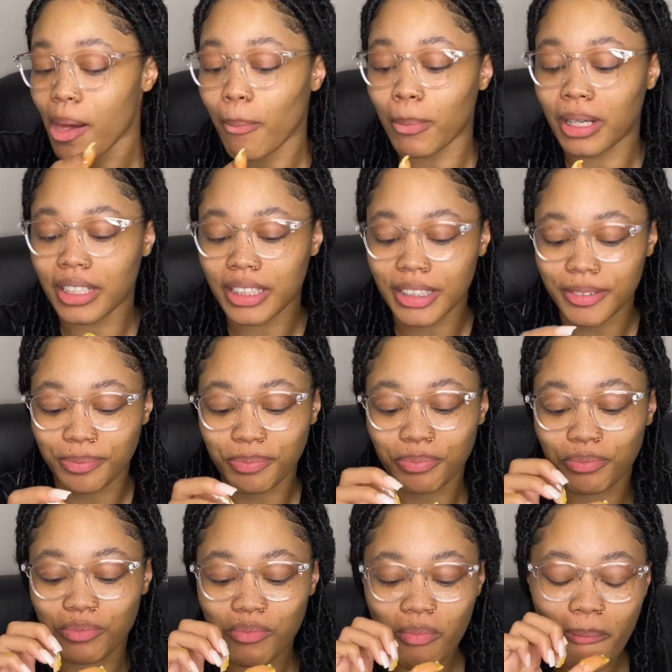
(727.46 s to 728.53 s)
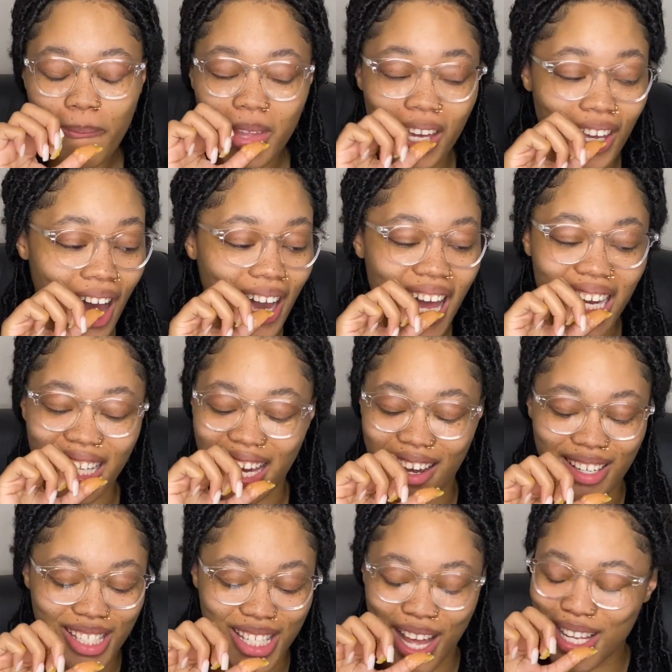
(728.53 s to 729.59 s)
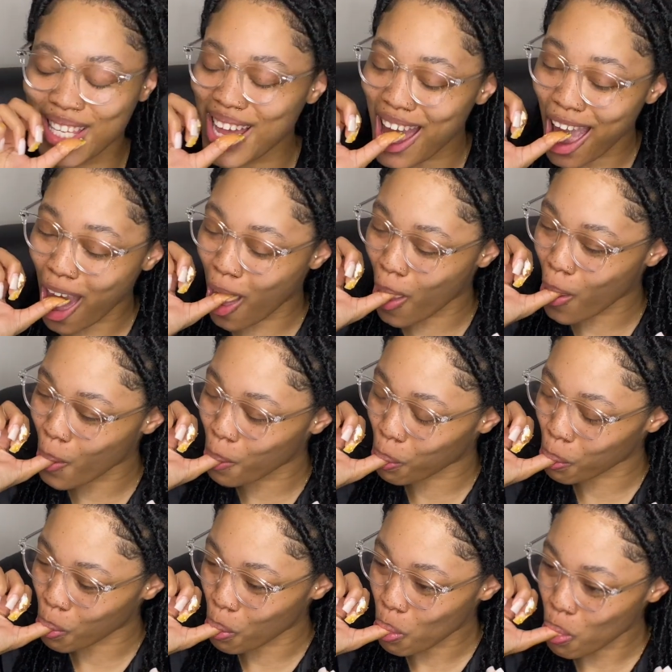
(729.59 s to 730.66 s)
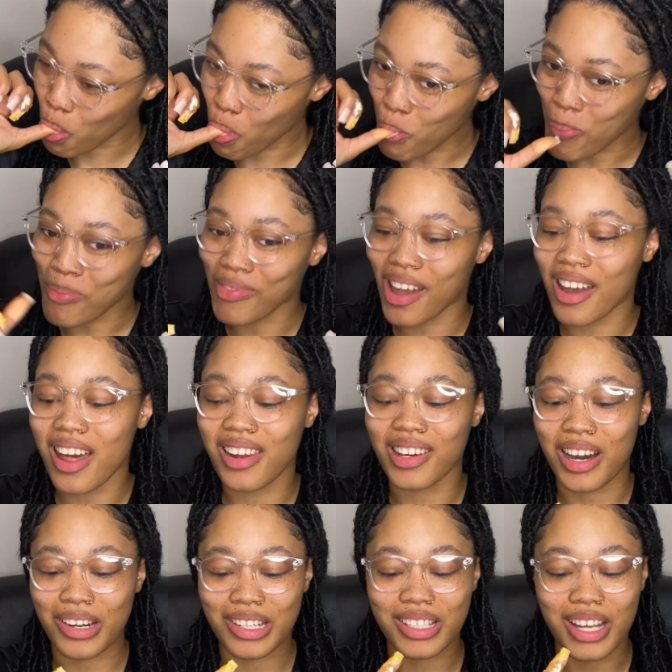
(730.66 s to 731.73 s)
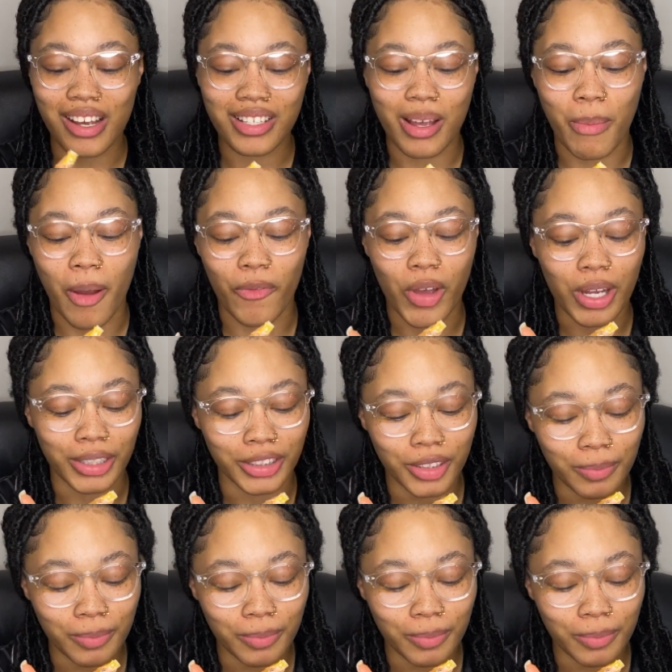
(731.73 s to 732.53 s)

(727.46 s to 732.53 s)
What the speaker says: But yeah, I gotta got the sauce. I gotta got the sauce on my finger.